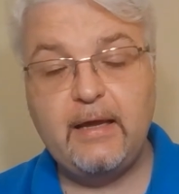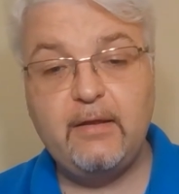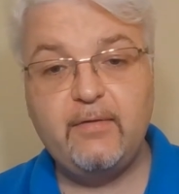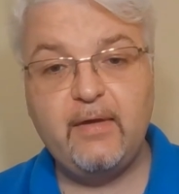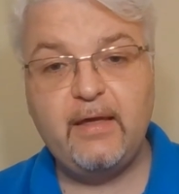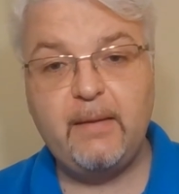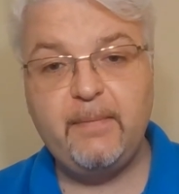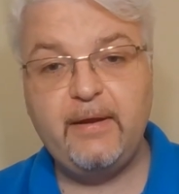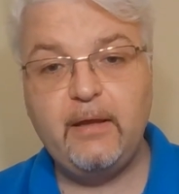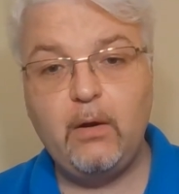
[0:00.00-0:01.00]
anything
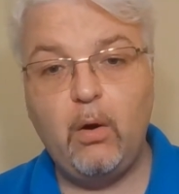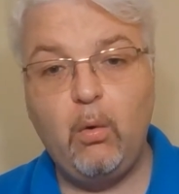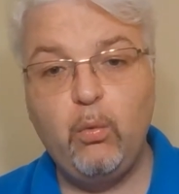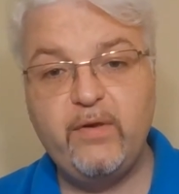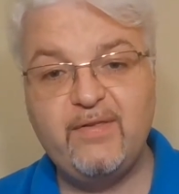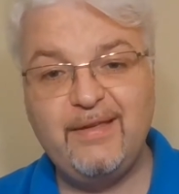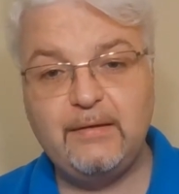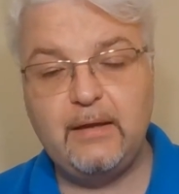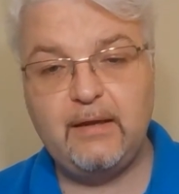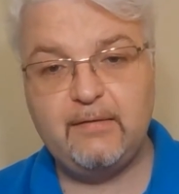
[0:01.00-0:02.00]
happening
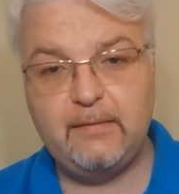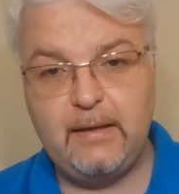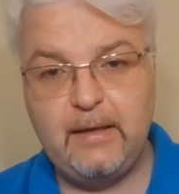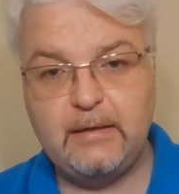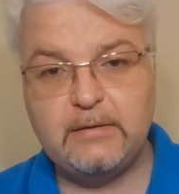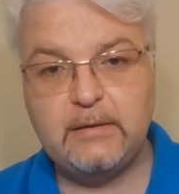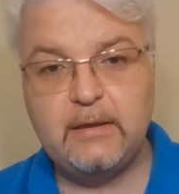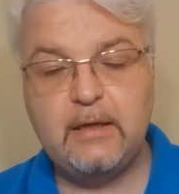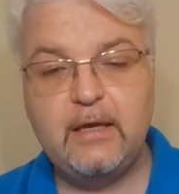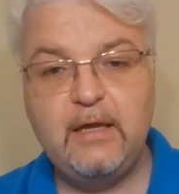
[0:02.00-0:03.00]
within a state,
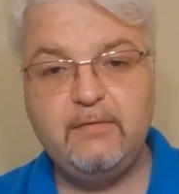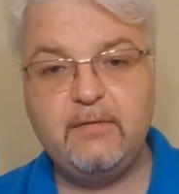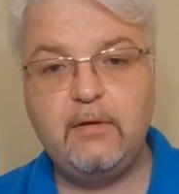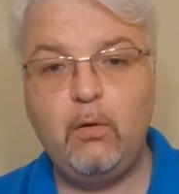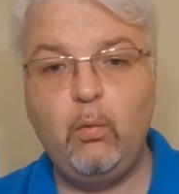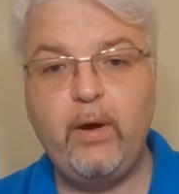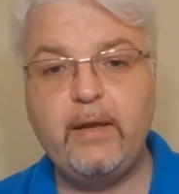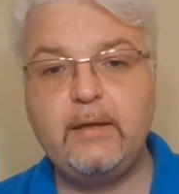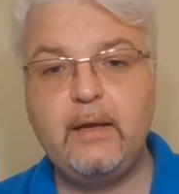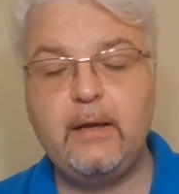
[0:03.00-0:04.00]
even
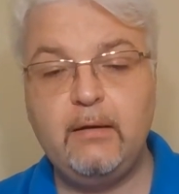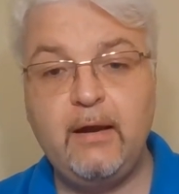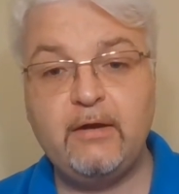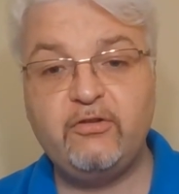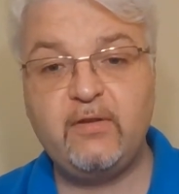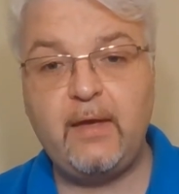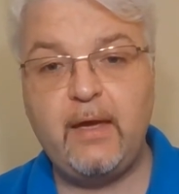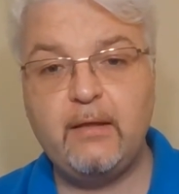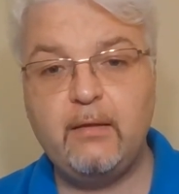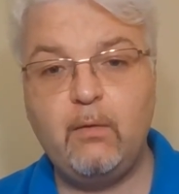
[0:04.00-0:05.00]
when a
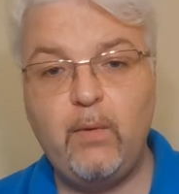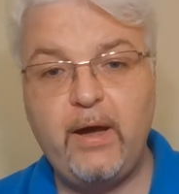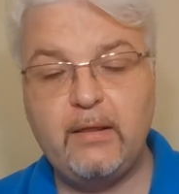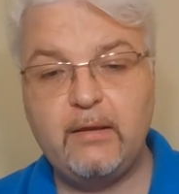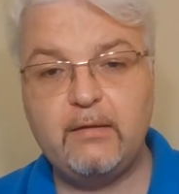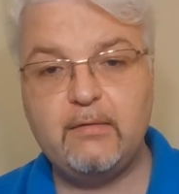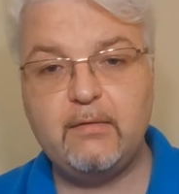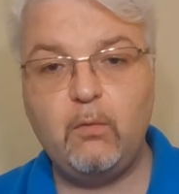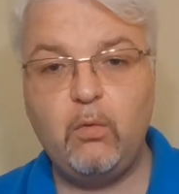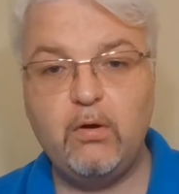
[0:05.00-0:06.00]
large-scale violence
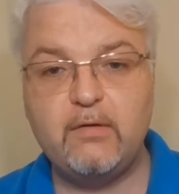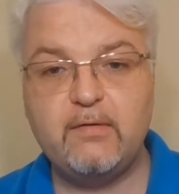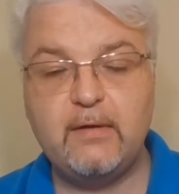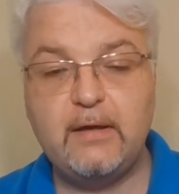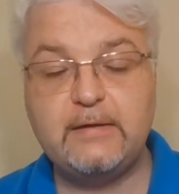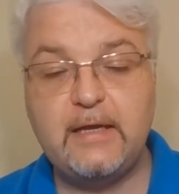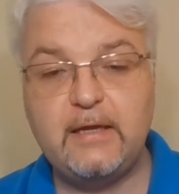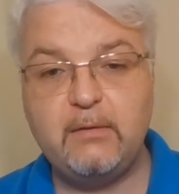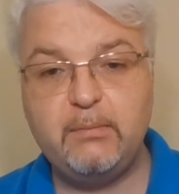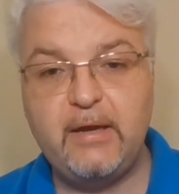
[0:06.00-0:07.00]
was
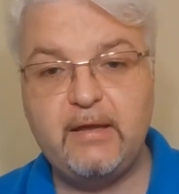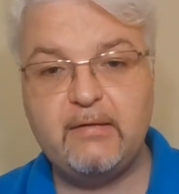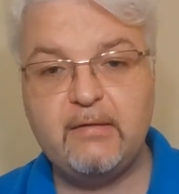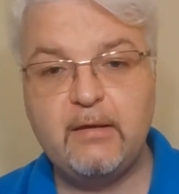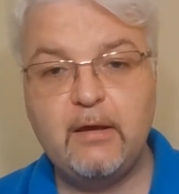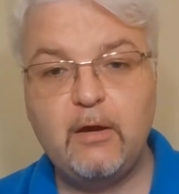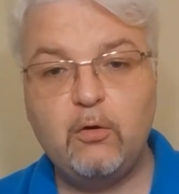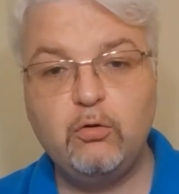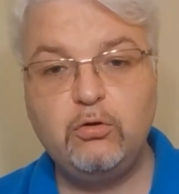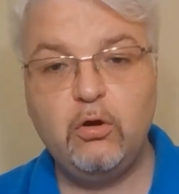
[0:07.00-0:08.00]
taking place,
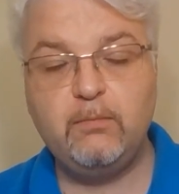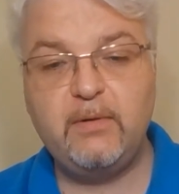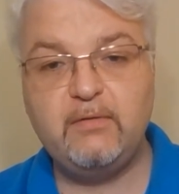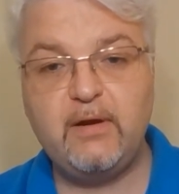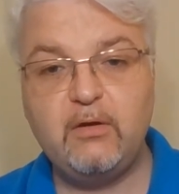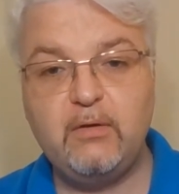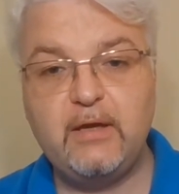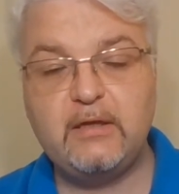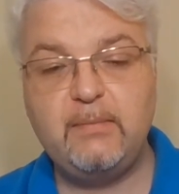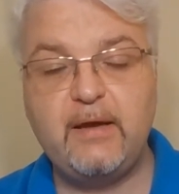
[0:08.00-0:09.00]
could not be
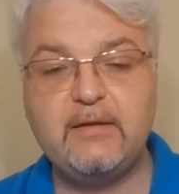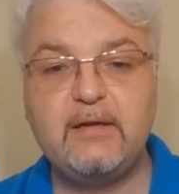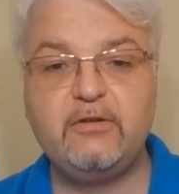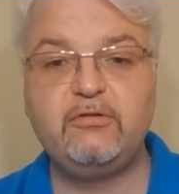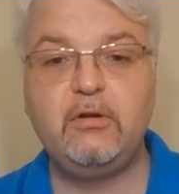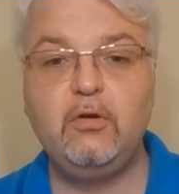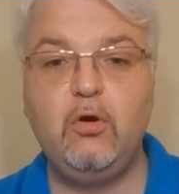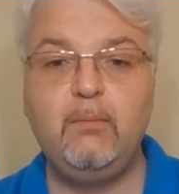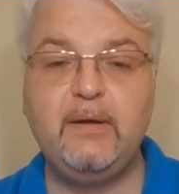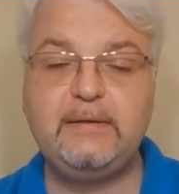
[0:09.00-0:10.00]
regulated by international
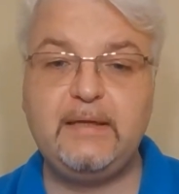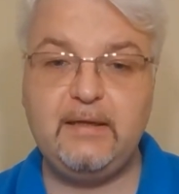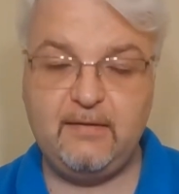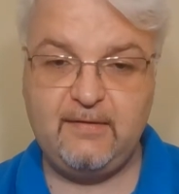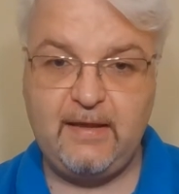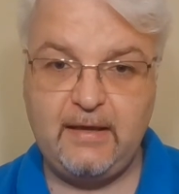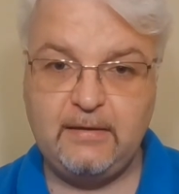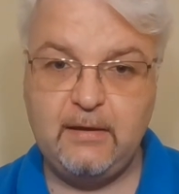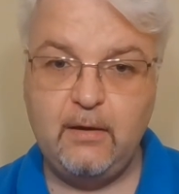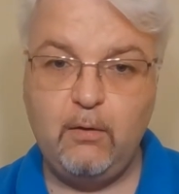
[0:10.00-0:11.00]
law, but
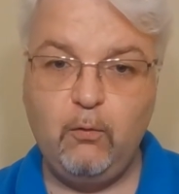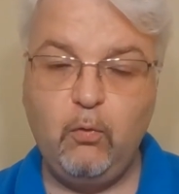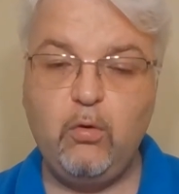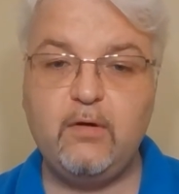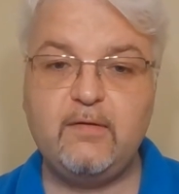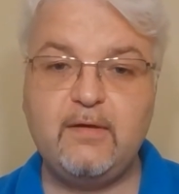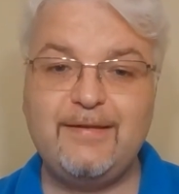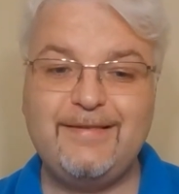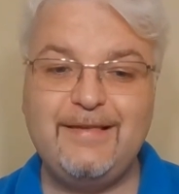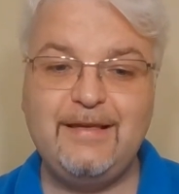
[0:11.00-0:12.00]
instead was
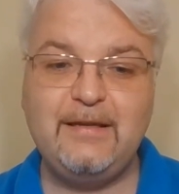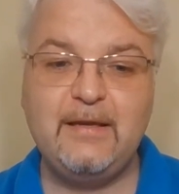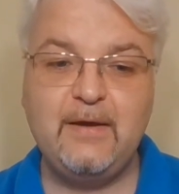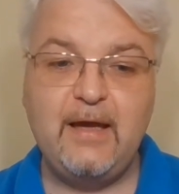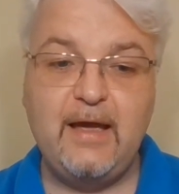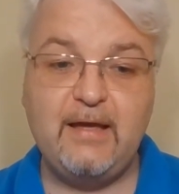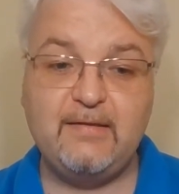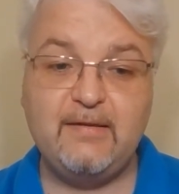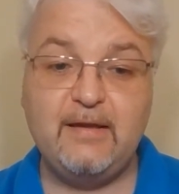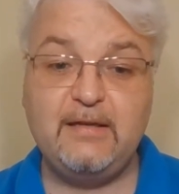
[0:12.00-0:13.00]
seen
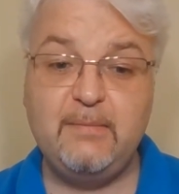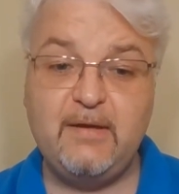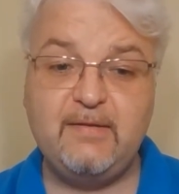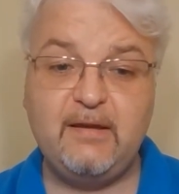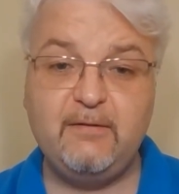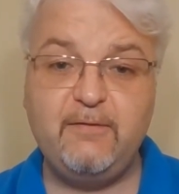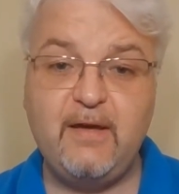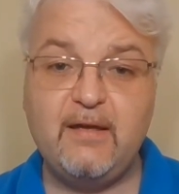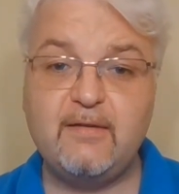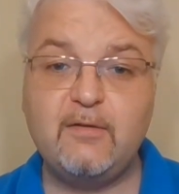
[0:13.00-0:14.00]
as domestic
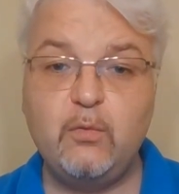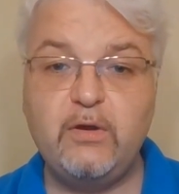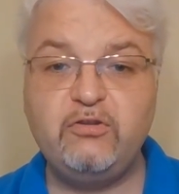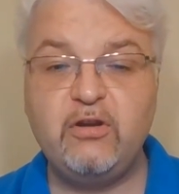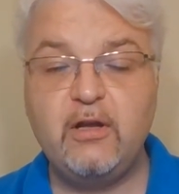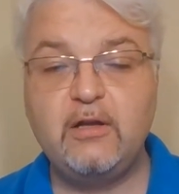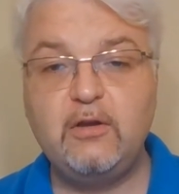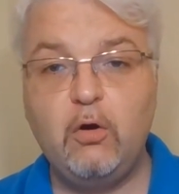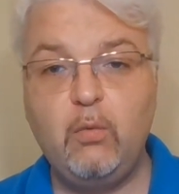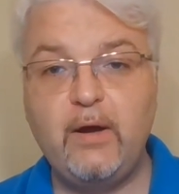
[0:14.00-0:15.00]
affairs to which
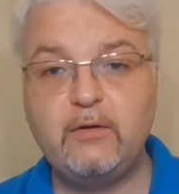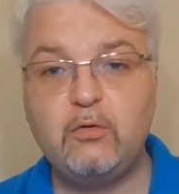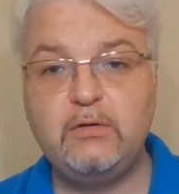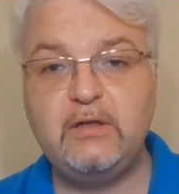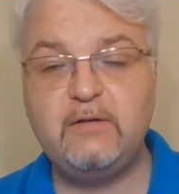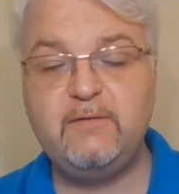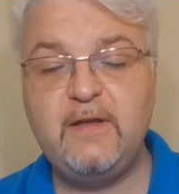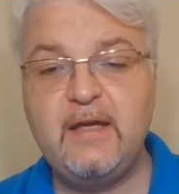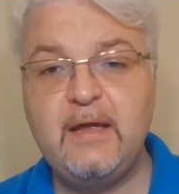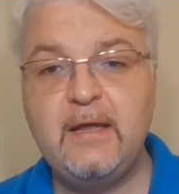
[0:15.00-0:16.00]
no one could
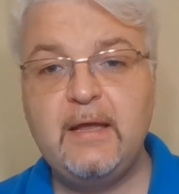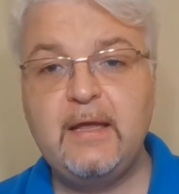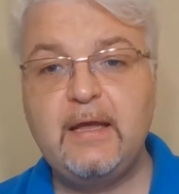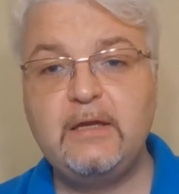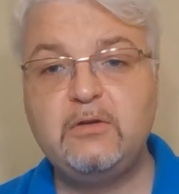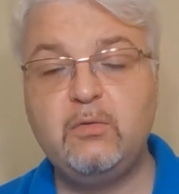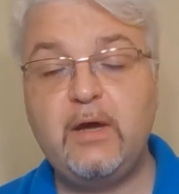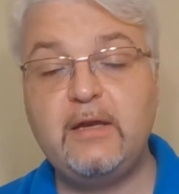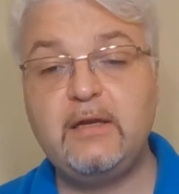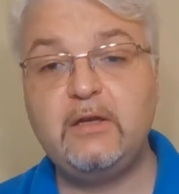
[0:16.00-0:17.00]
interfere,
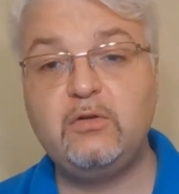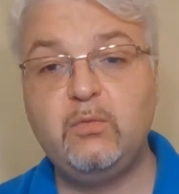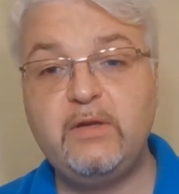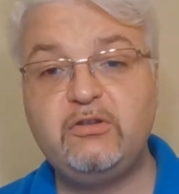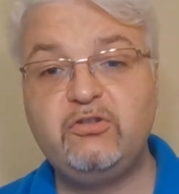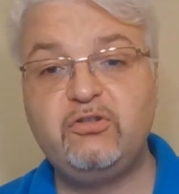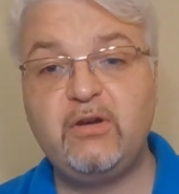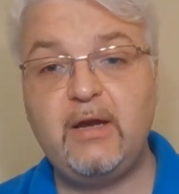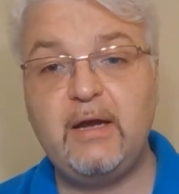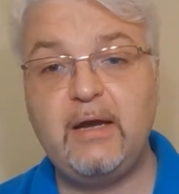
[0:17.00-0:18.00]
into which
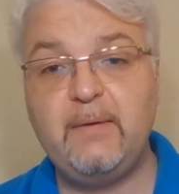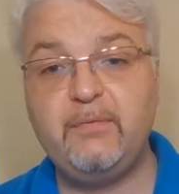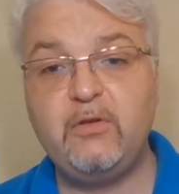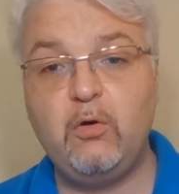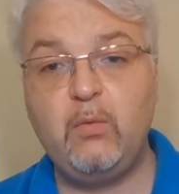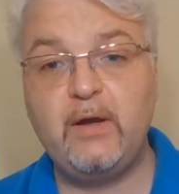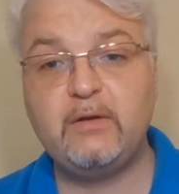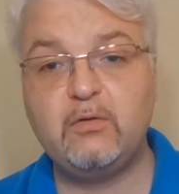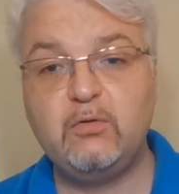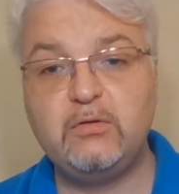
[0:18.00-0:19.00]
no
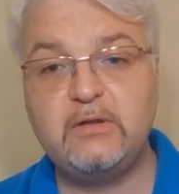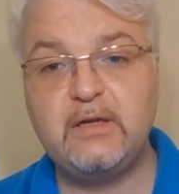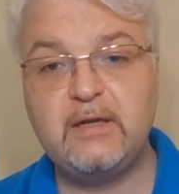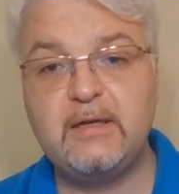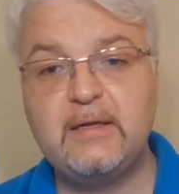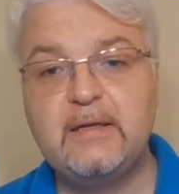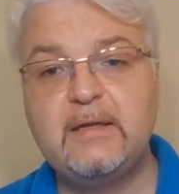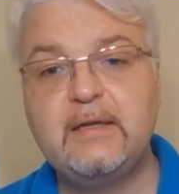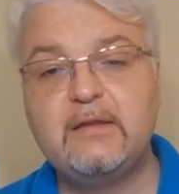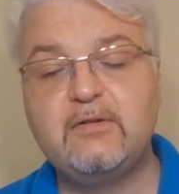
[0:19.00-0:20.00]
one could
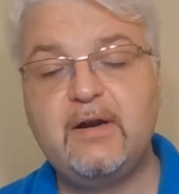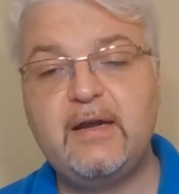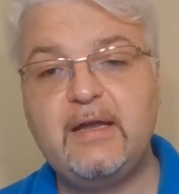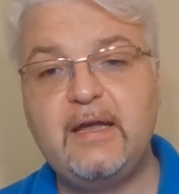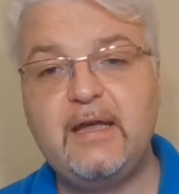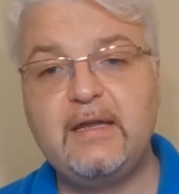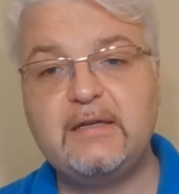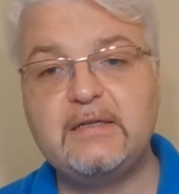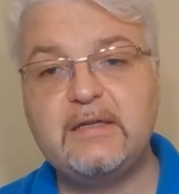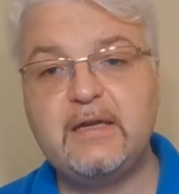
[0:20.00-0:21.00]
try
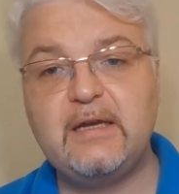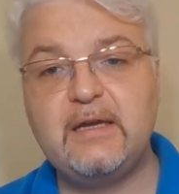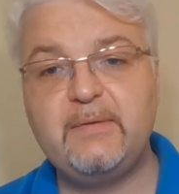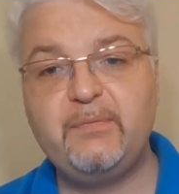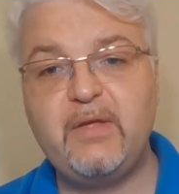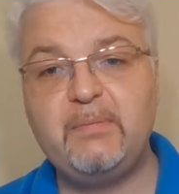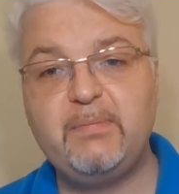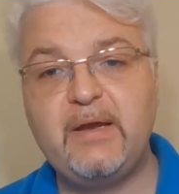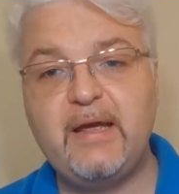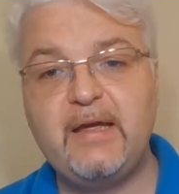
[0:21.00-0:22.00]
and
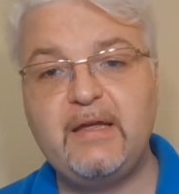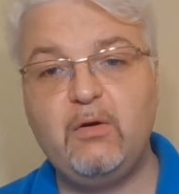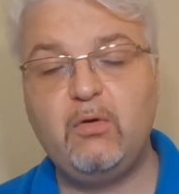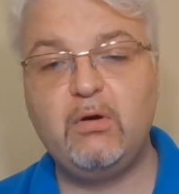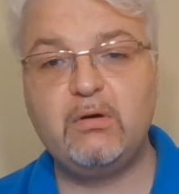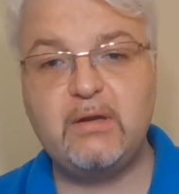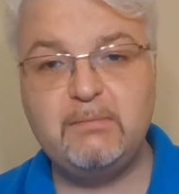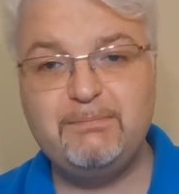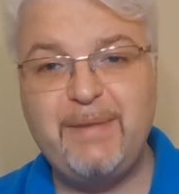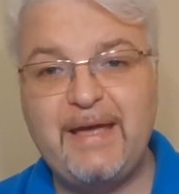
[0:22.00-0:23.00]
apply or
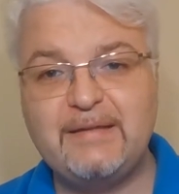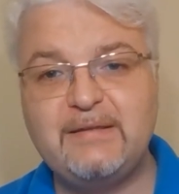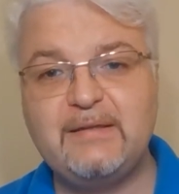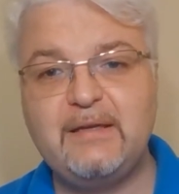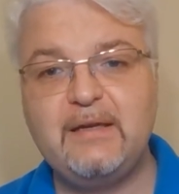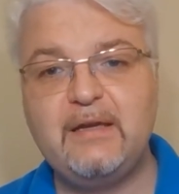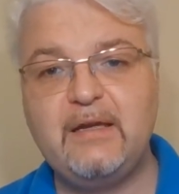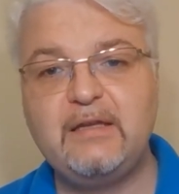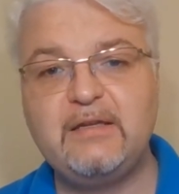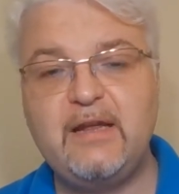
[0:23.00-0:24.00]
embed
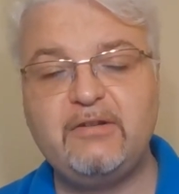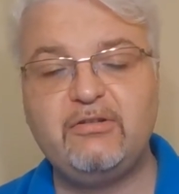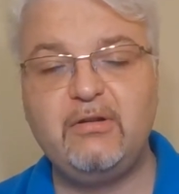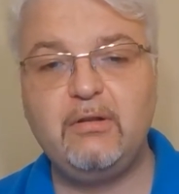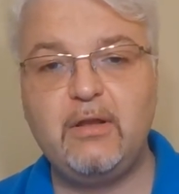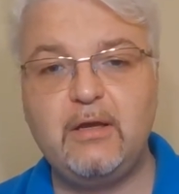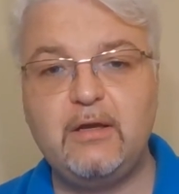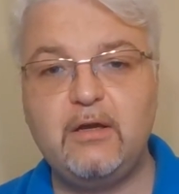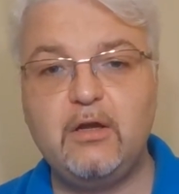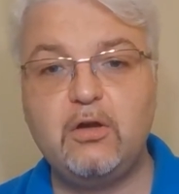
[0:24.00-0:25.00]
international
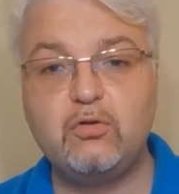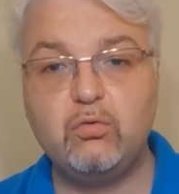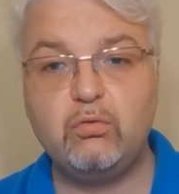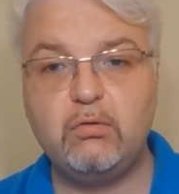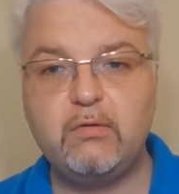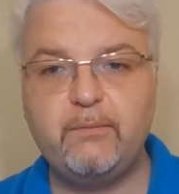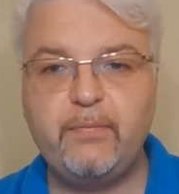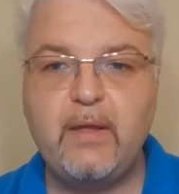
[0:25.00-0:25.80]
rules.